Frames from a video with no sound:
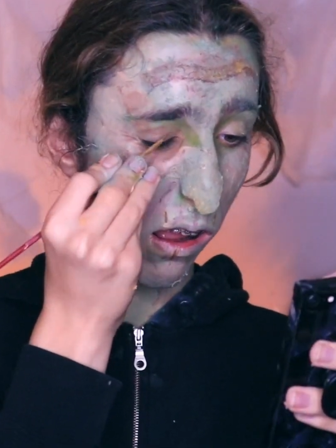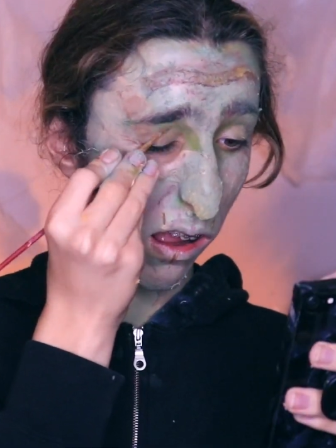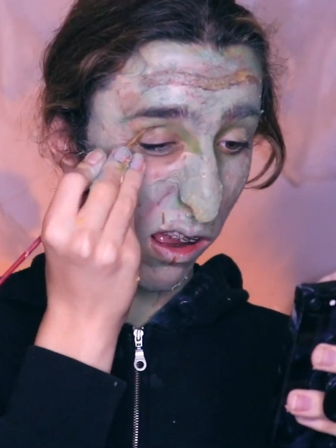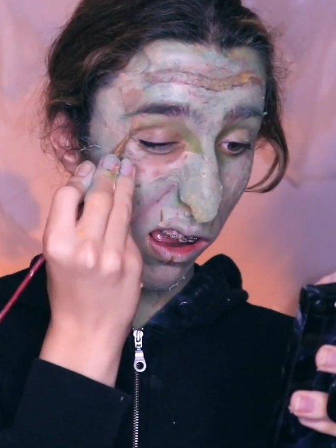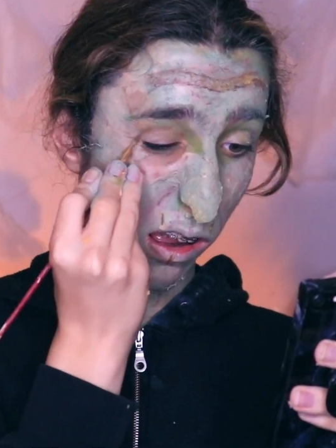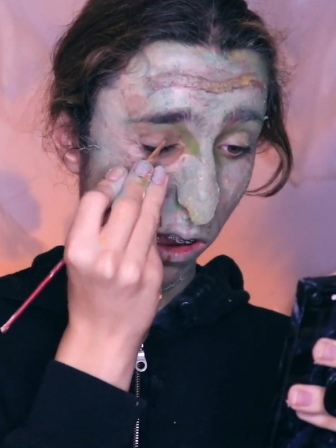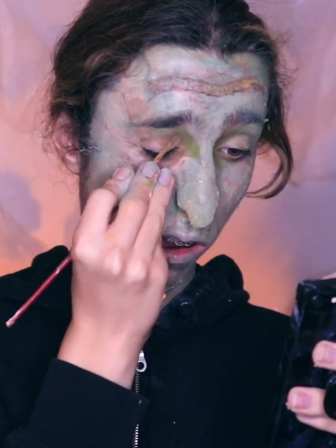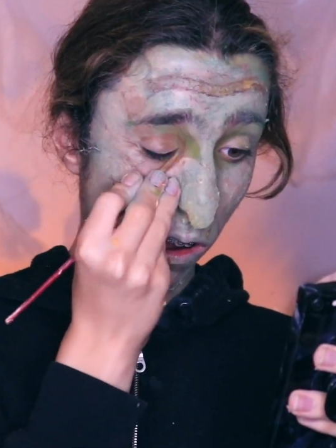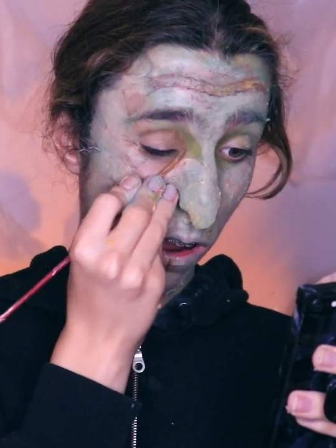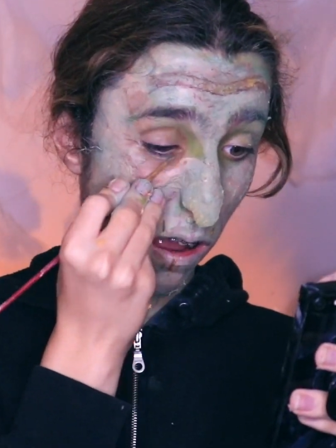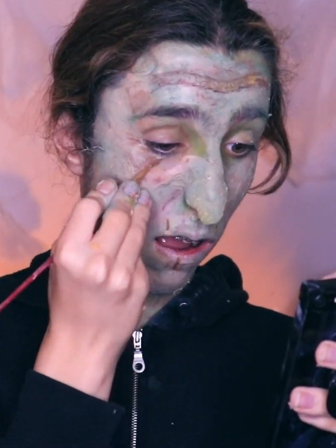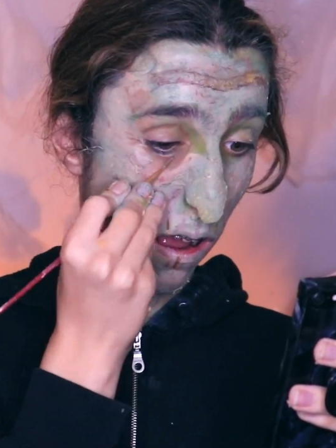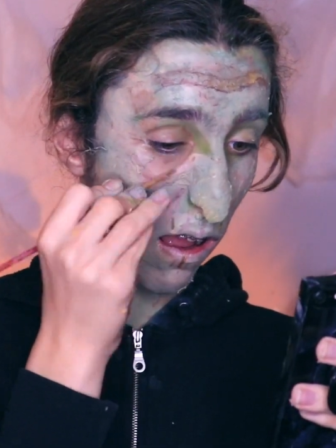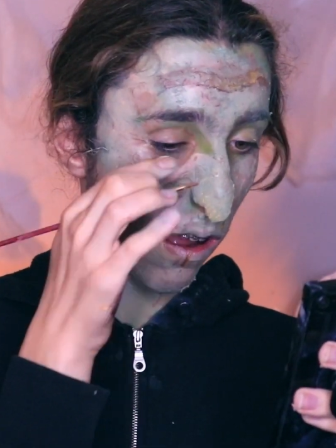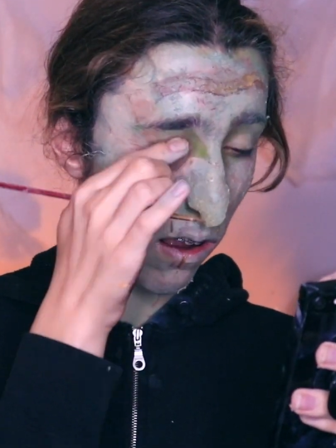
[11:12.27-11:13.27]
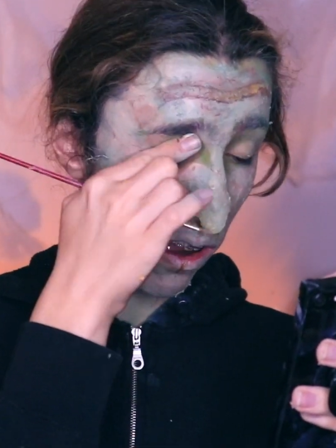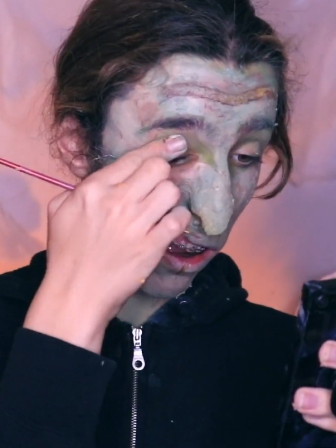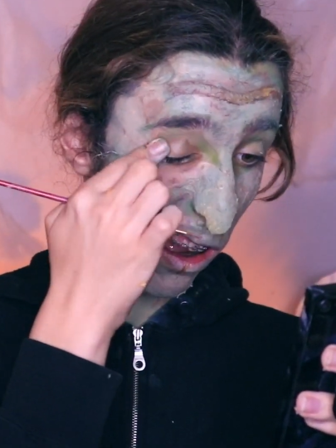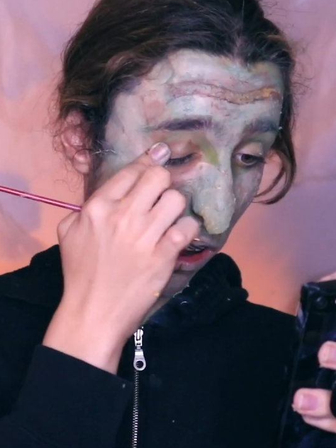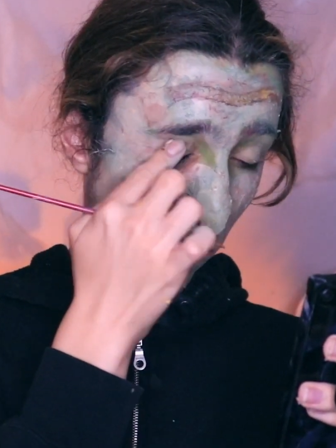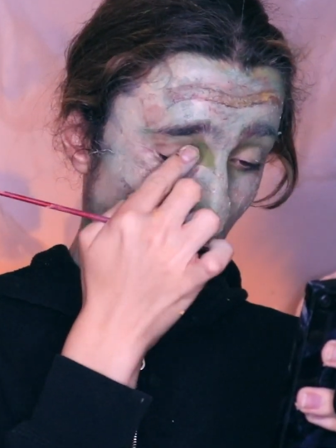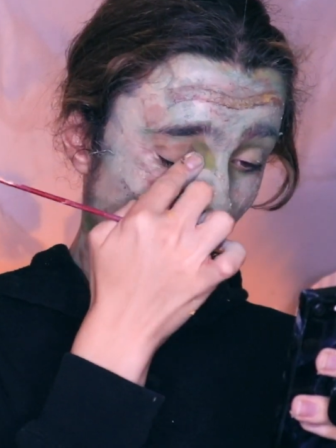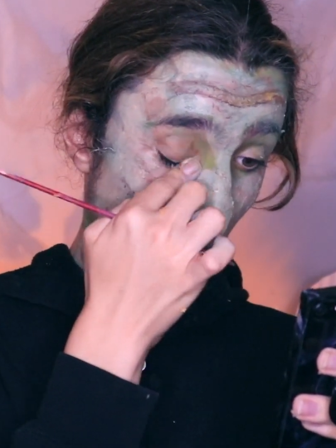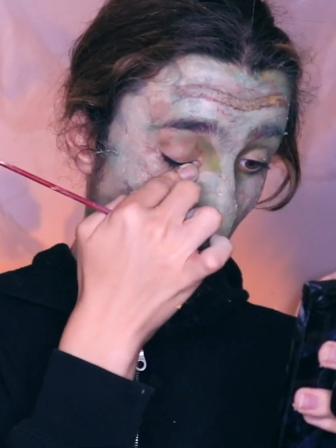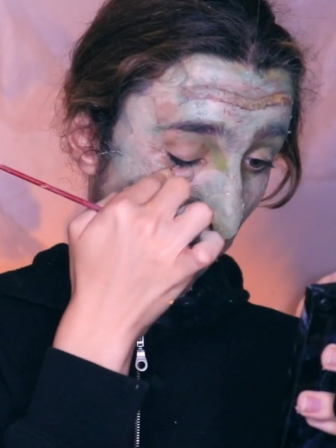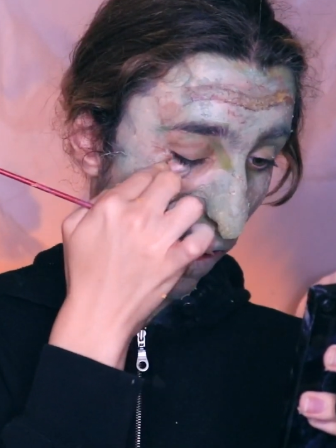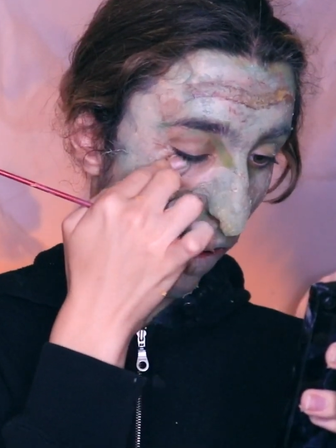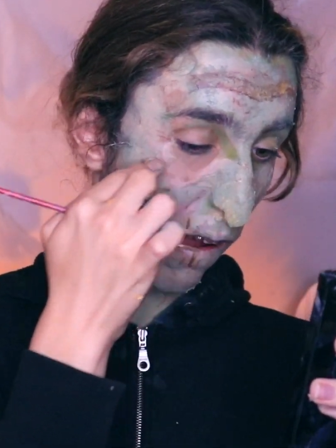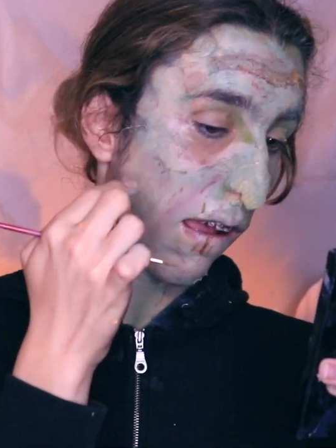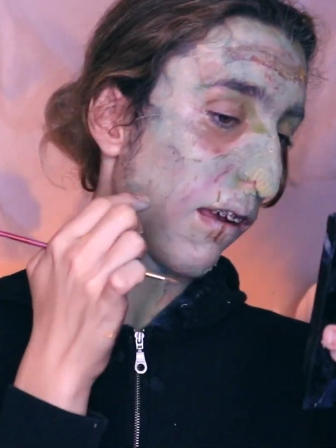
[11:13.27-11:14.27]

Had a more higher